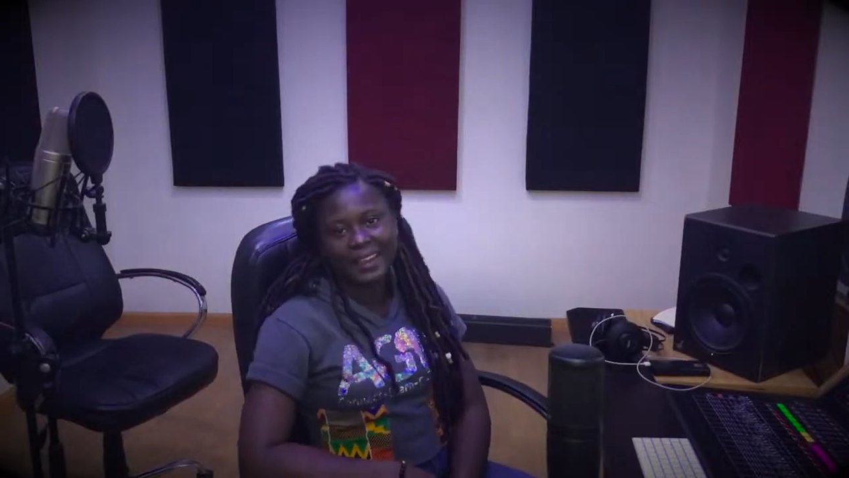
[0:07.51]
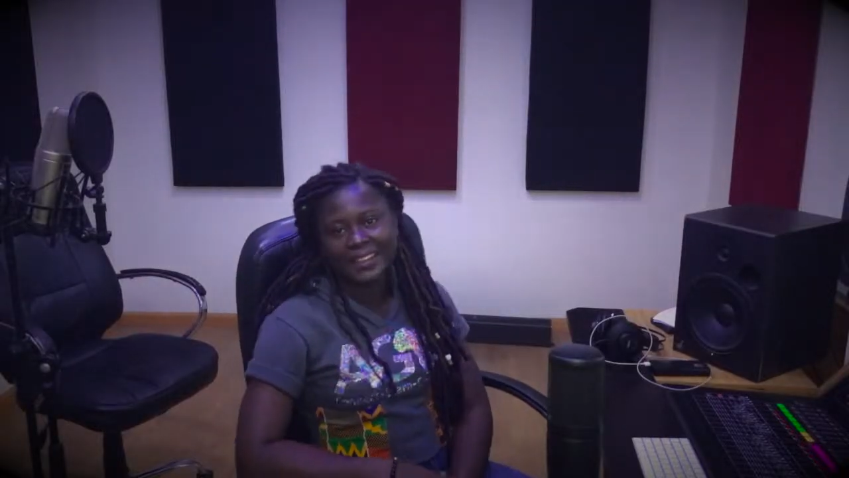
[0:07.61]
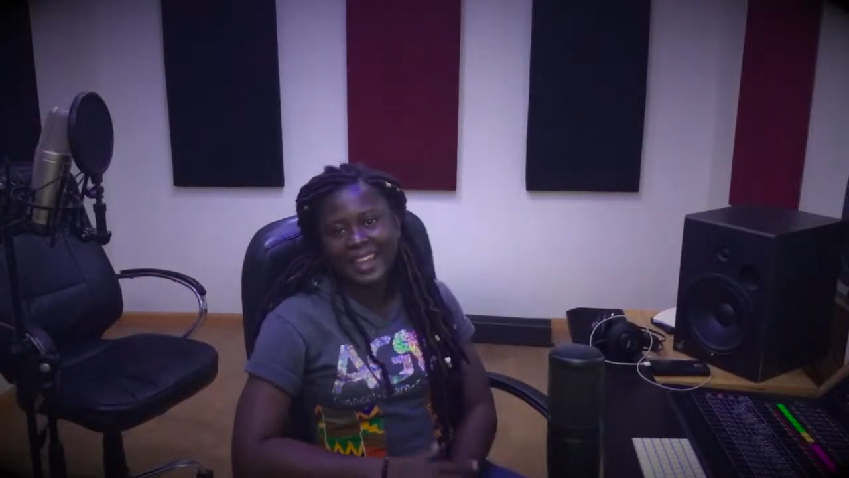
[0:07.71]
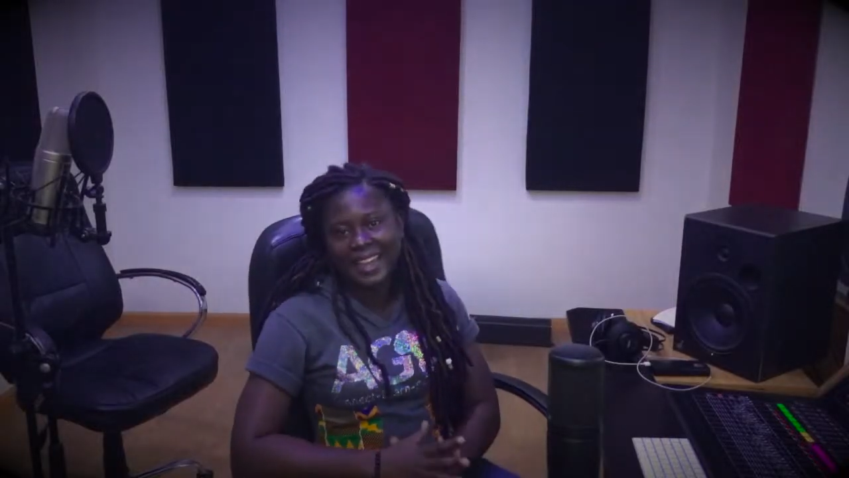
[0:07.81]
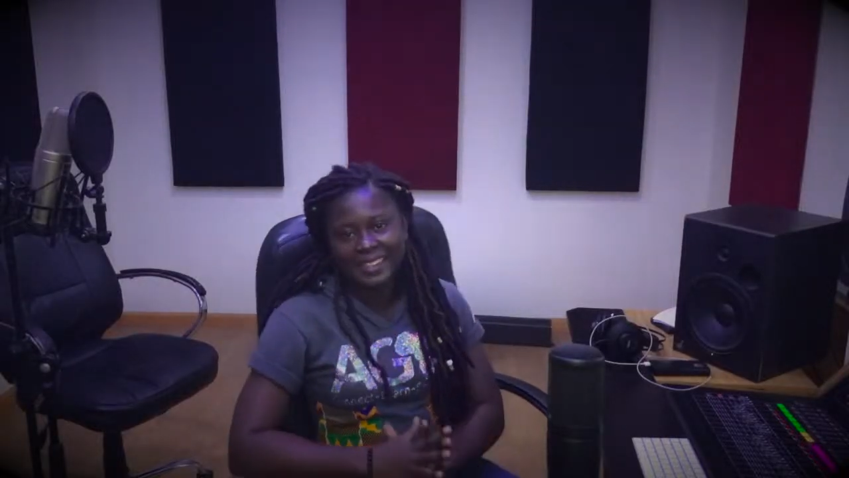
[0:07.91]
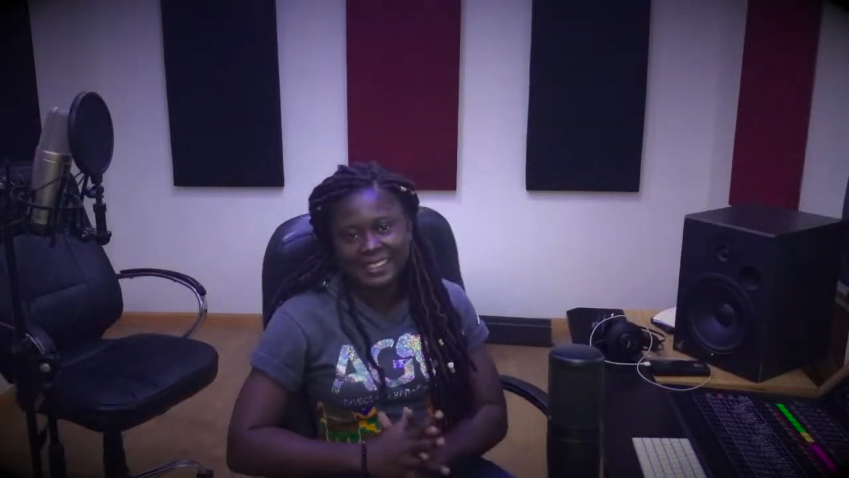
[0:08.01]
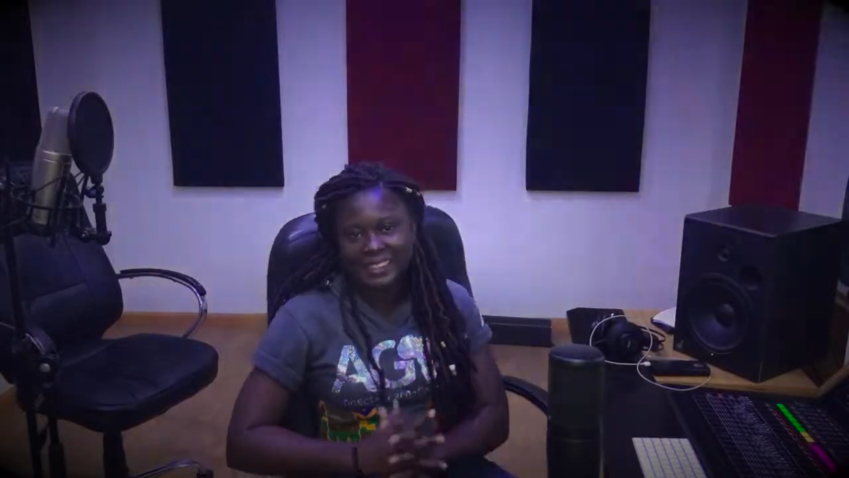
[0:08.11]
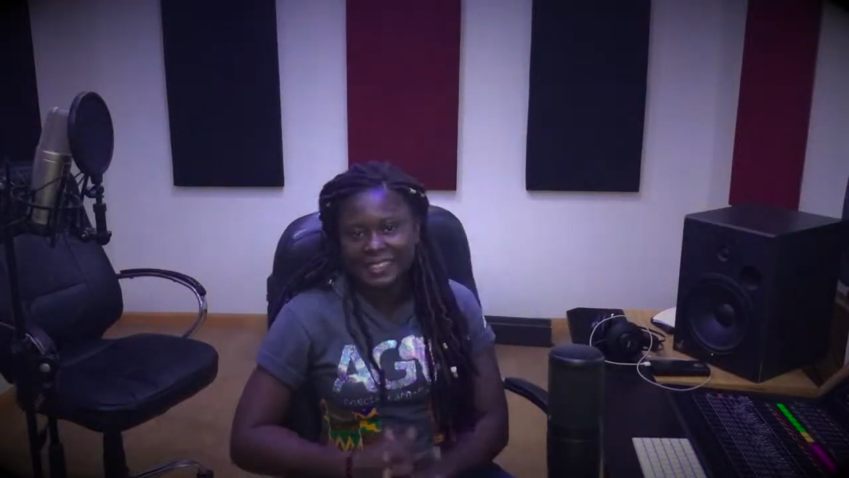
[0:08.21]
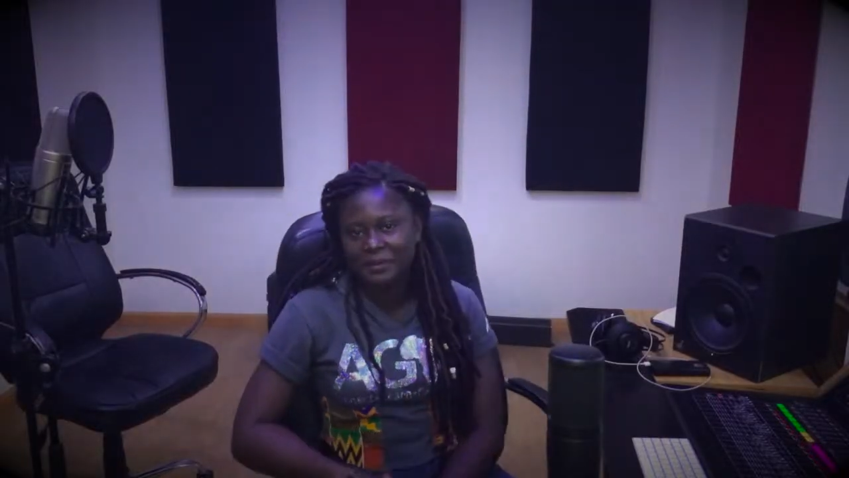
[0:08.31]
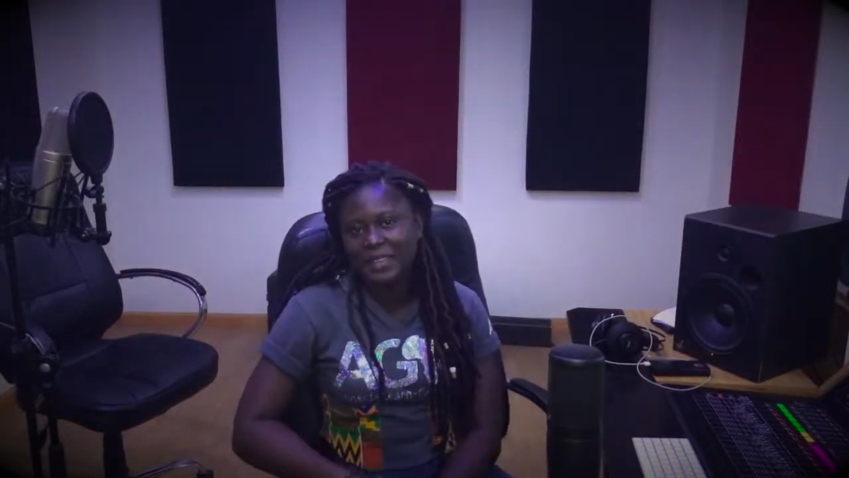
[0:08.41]
Hello guys,
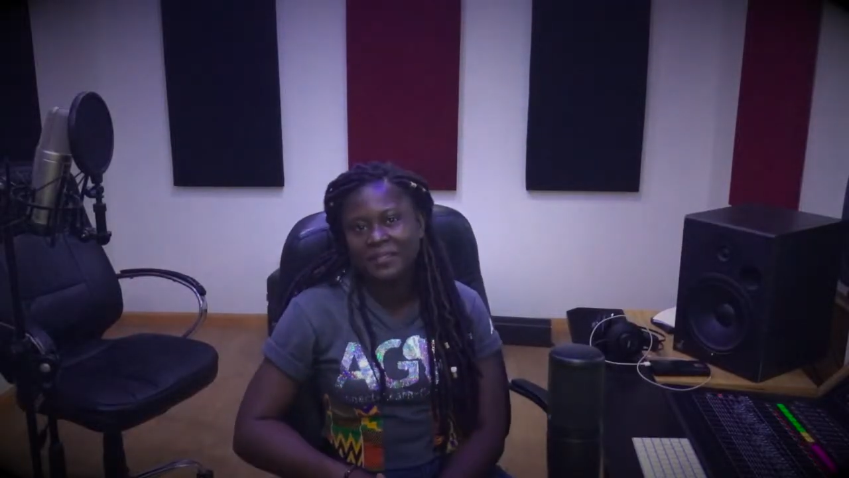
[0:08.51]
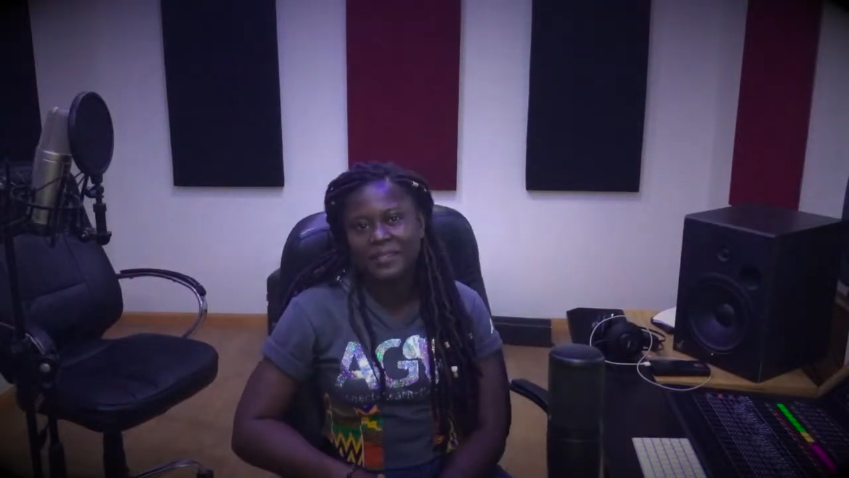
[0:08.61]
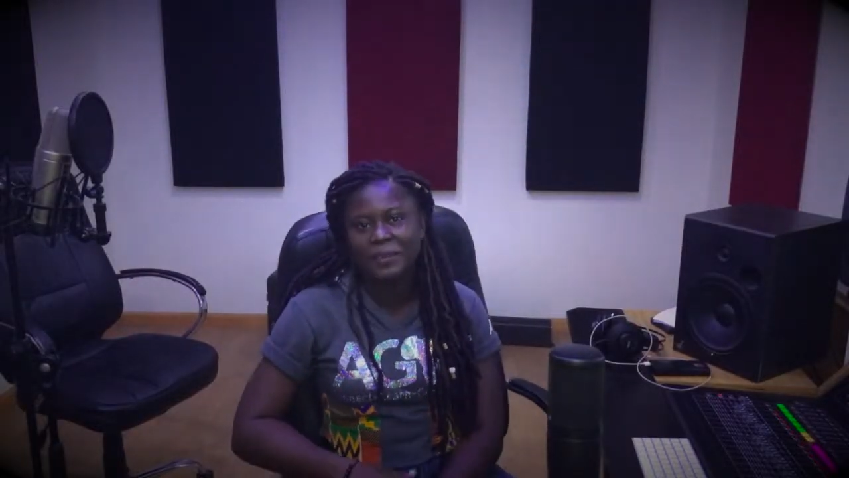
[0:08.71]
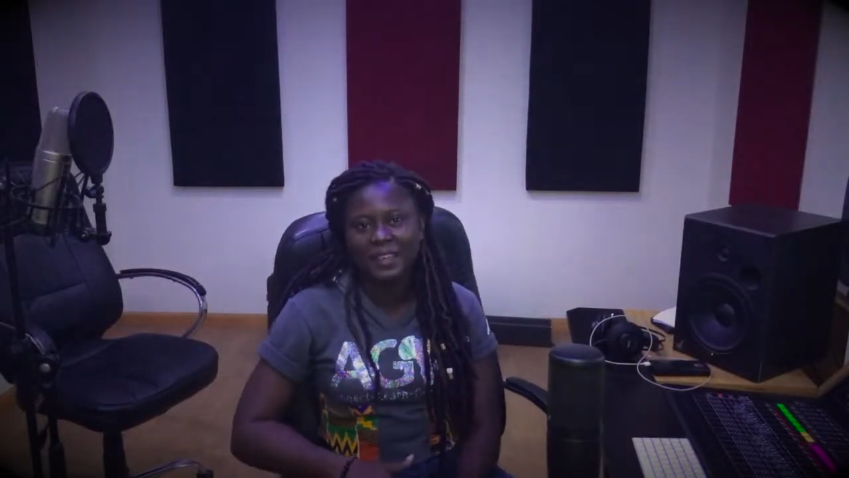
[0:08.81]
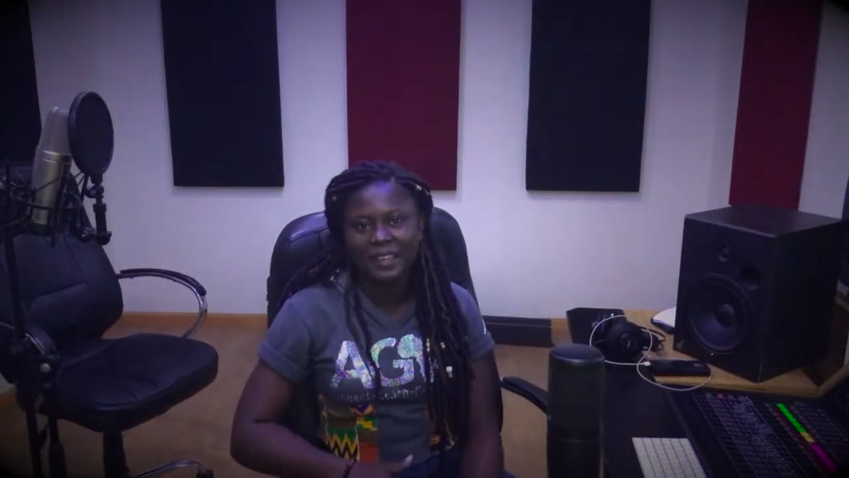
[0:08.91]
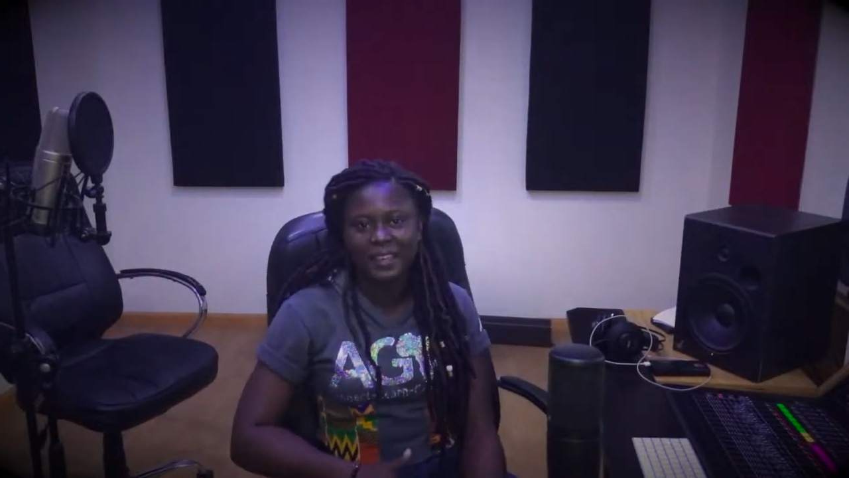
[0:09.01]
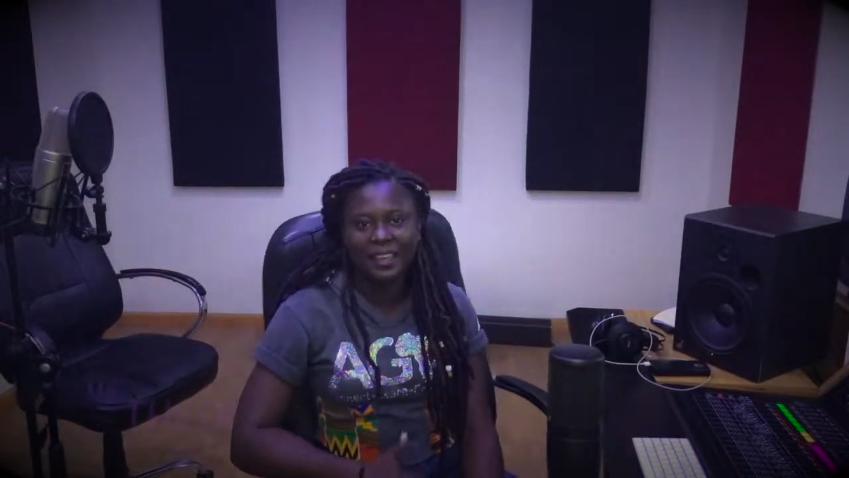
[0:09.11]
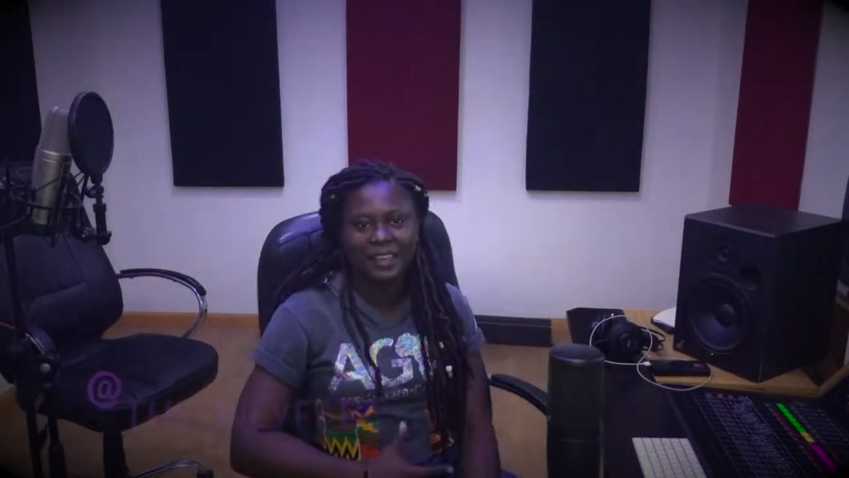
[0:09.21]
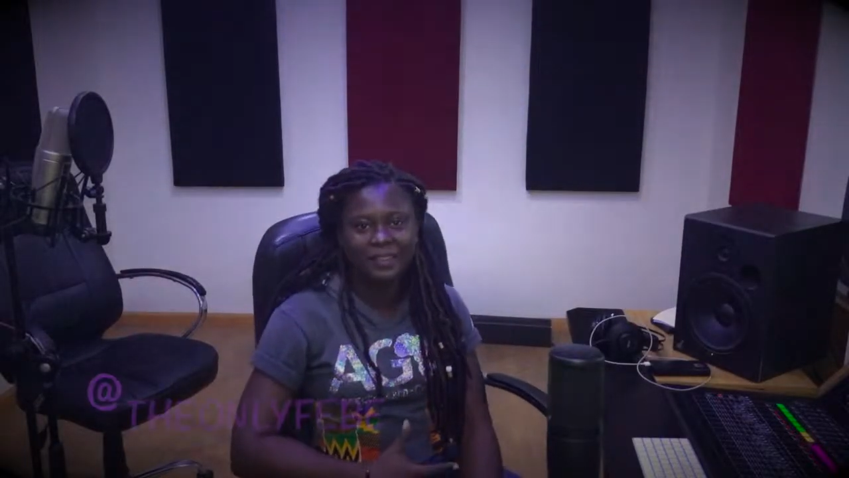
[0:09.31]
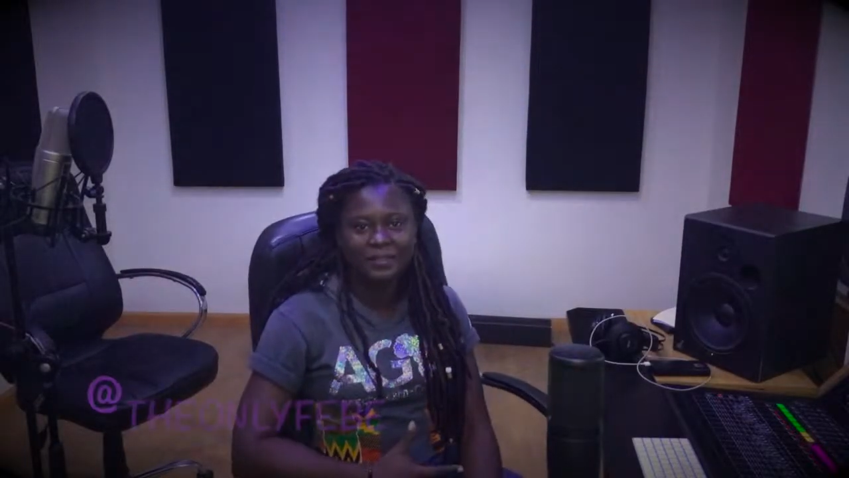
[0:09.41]
it's me Phoebe
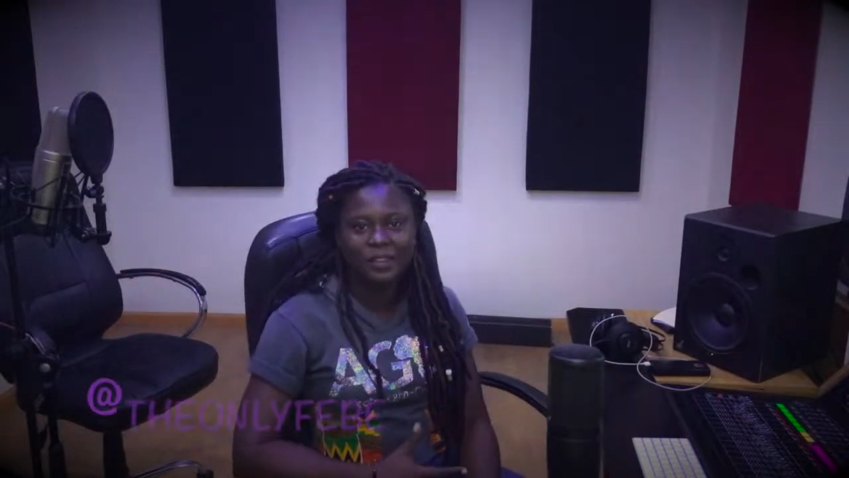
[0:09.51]
again